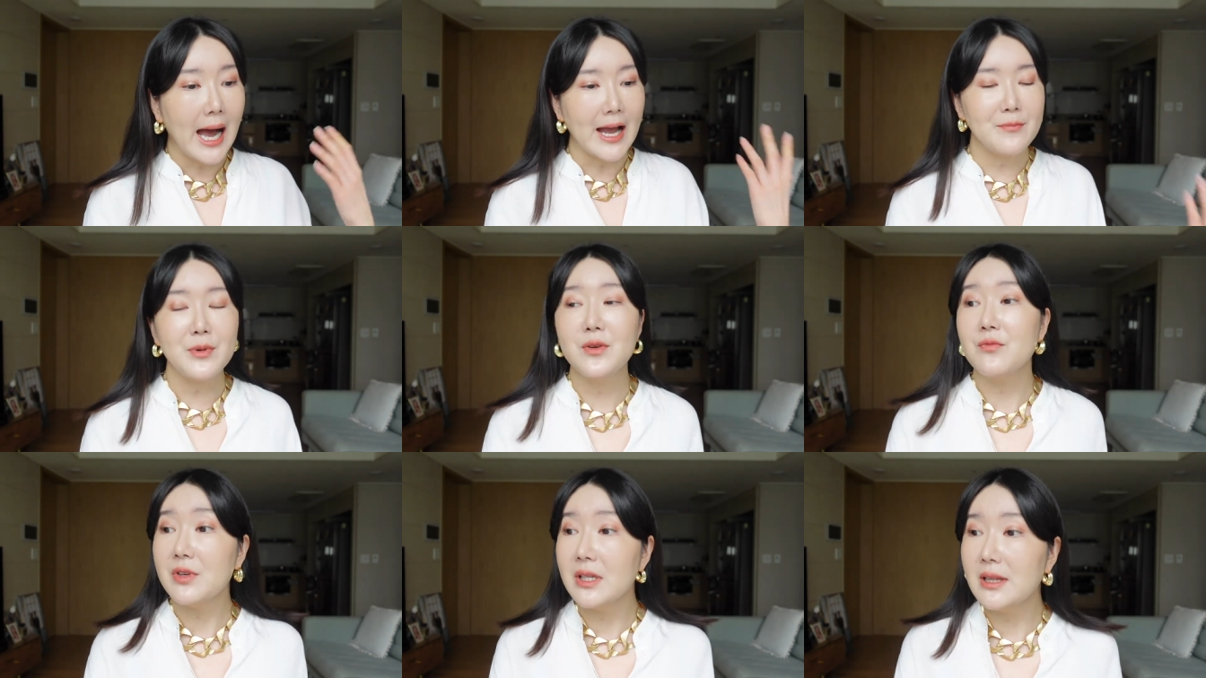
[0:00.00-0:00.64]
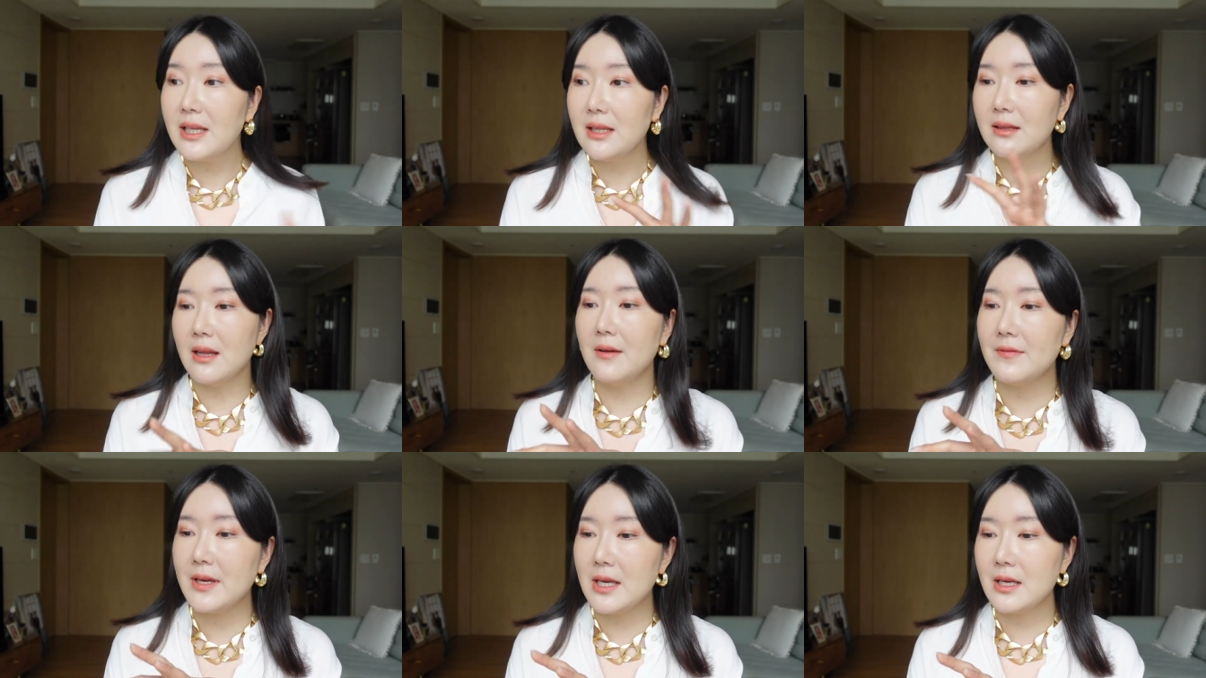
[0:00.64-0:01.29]
I've been really
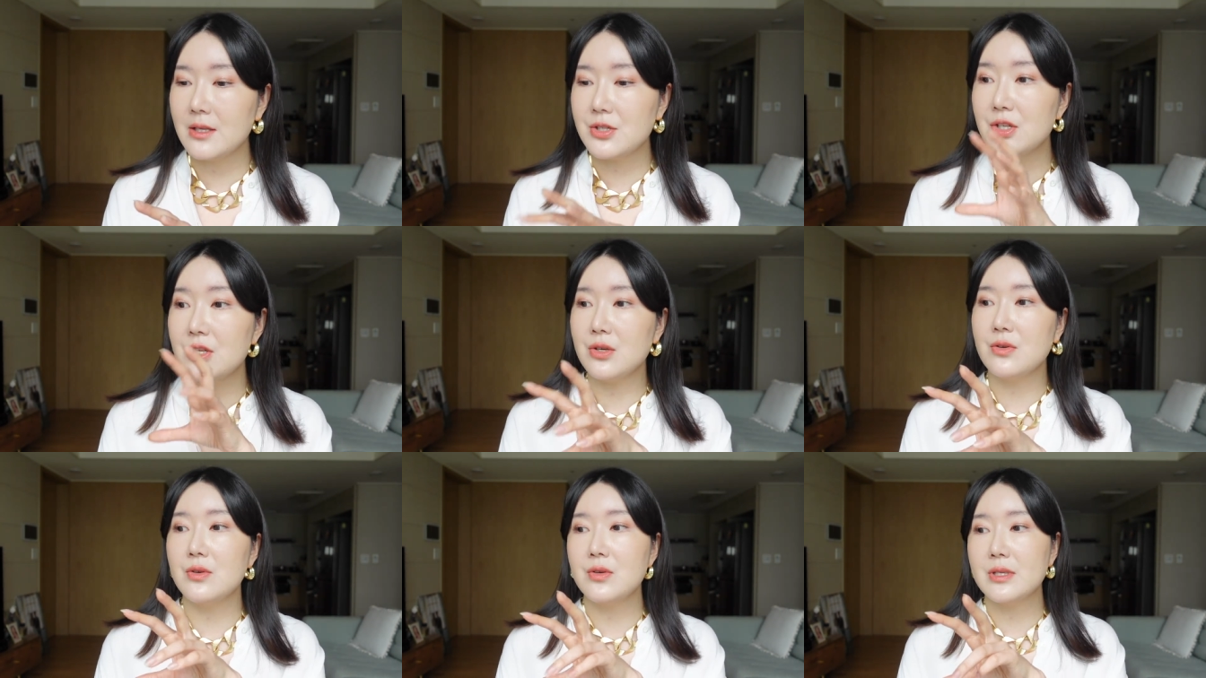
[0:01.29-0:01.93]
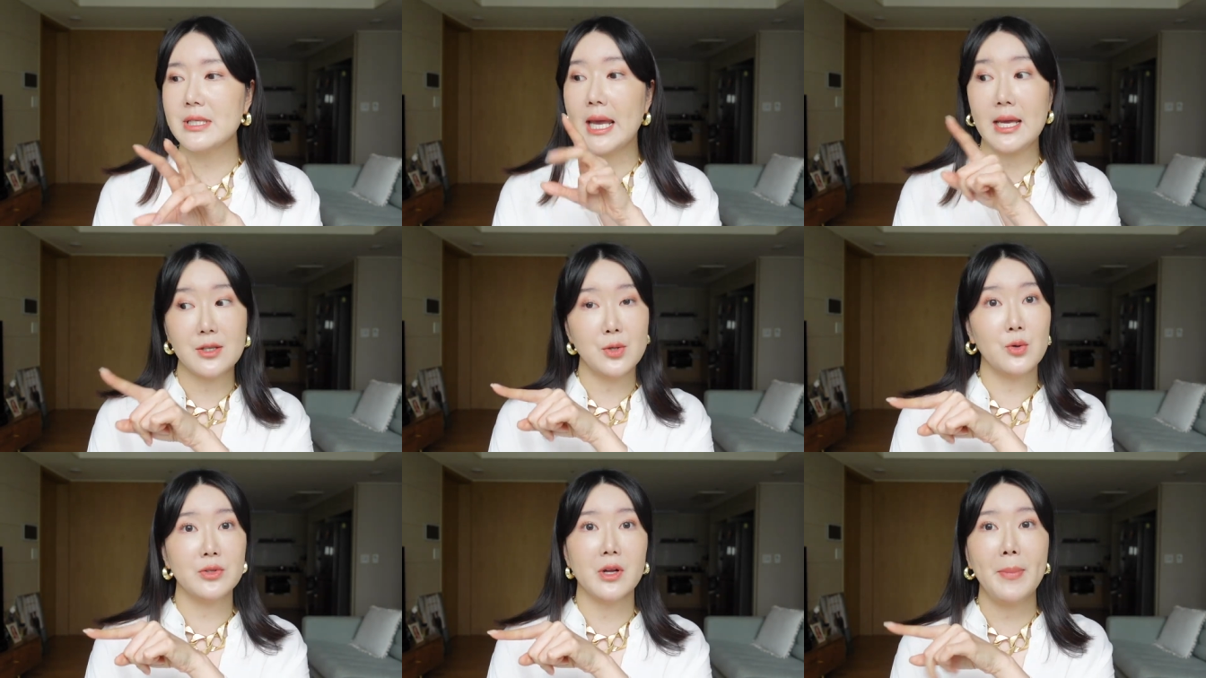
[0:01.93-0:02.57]
loving to use a
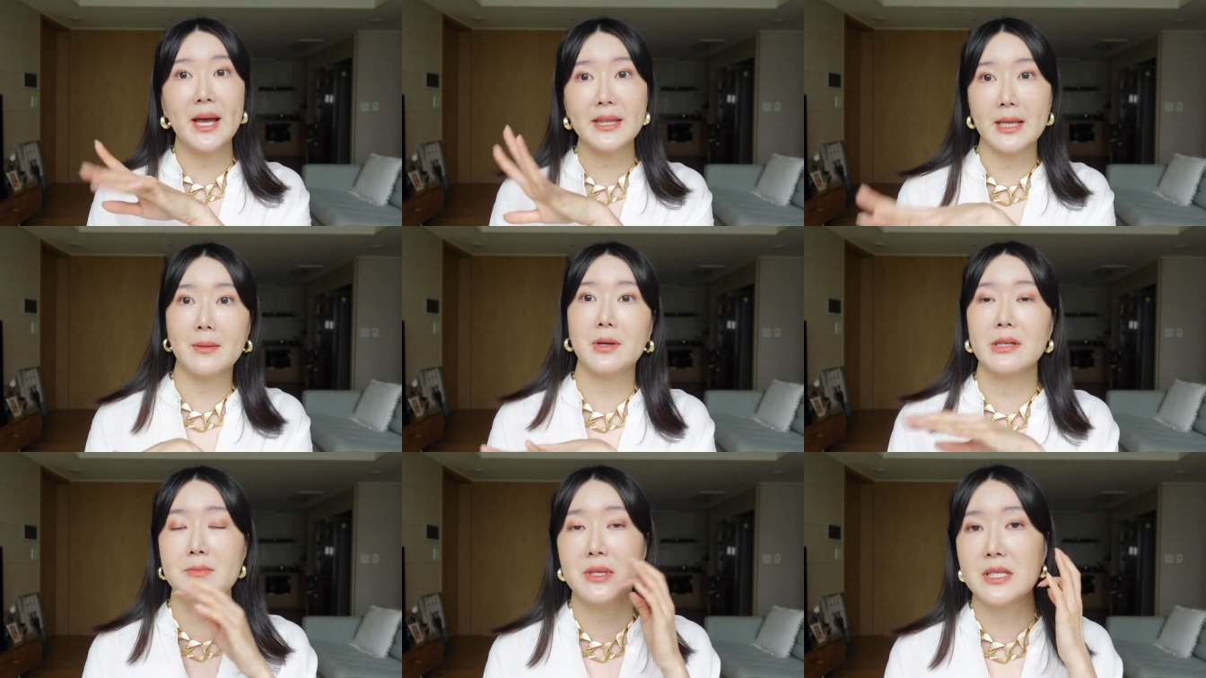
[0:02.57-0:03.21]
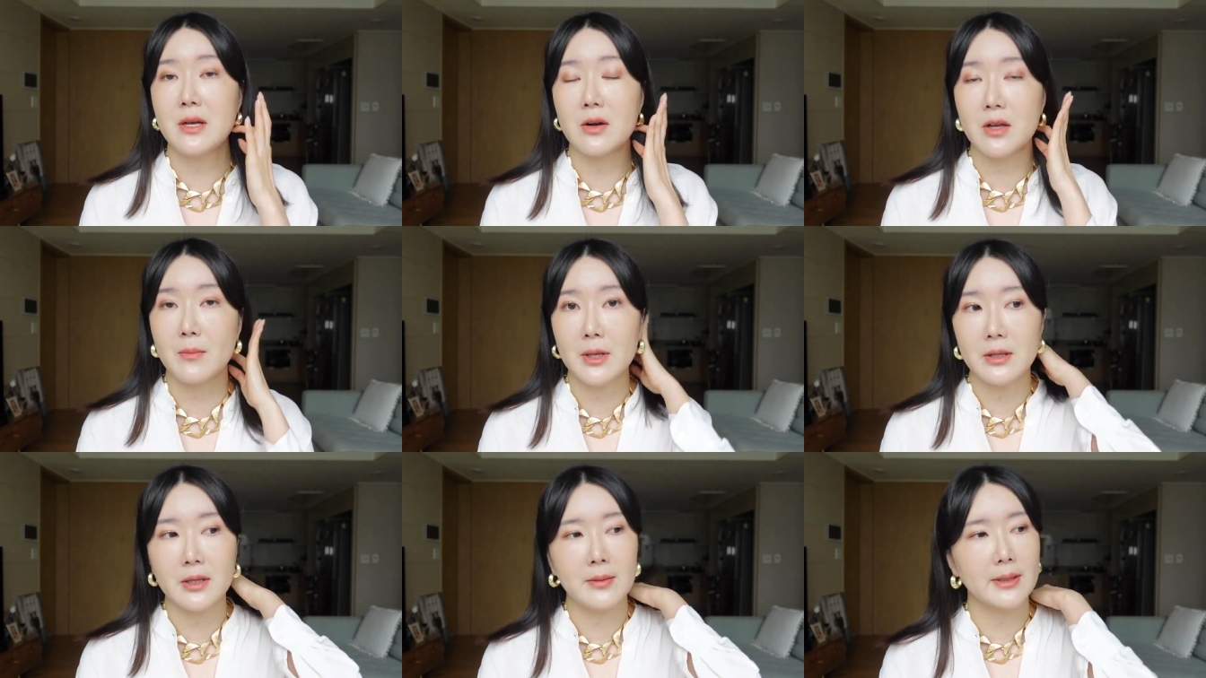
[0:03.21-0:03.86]
toner pad that I'm going to be talking
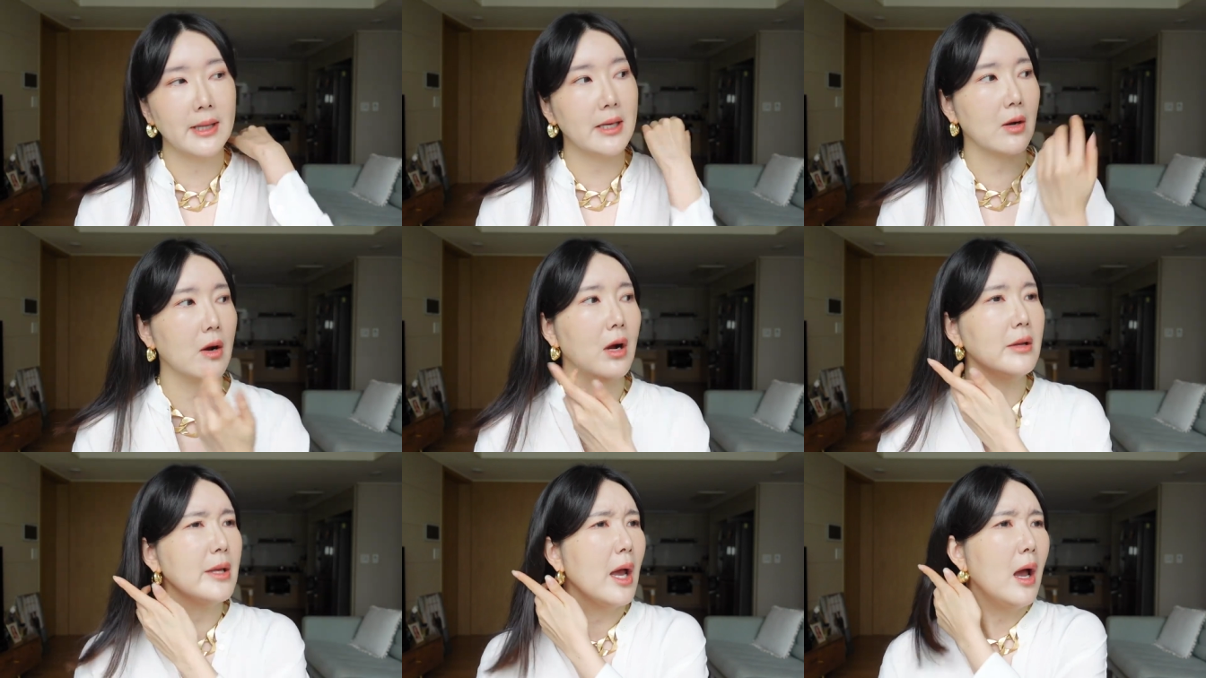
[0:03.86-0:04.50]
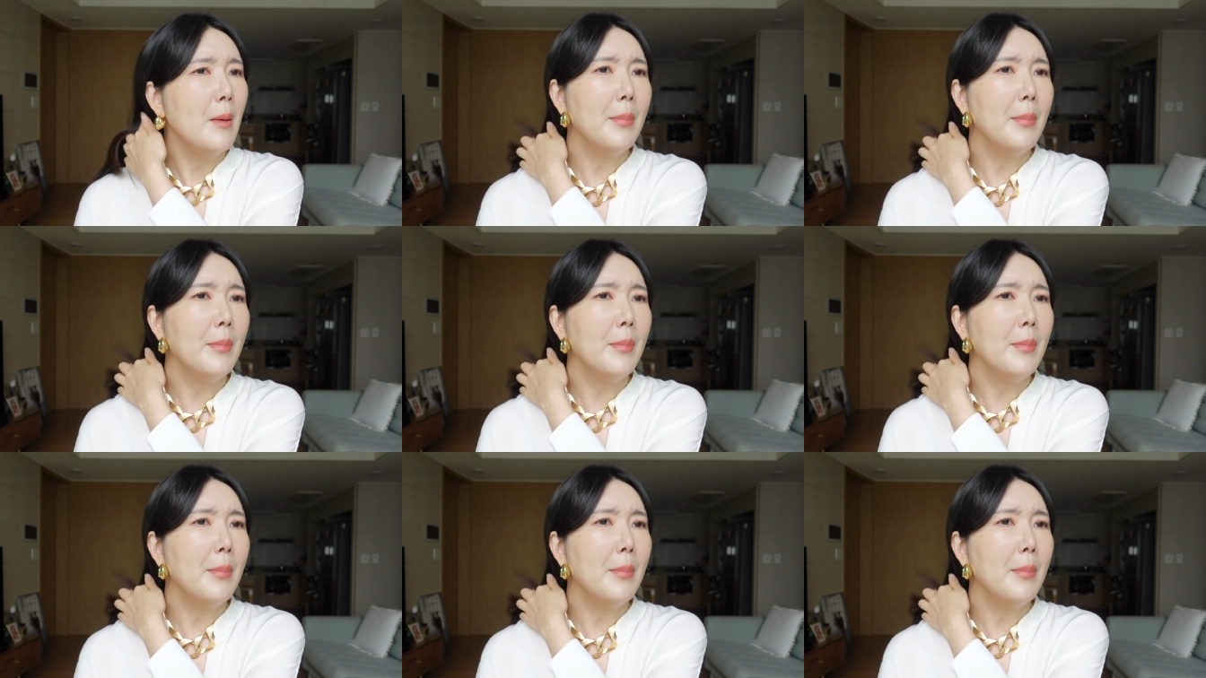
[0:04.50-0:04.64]
about a little bit later on,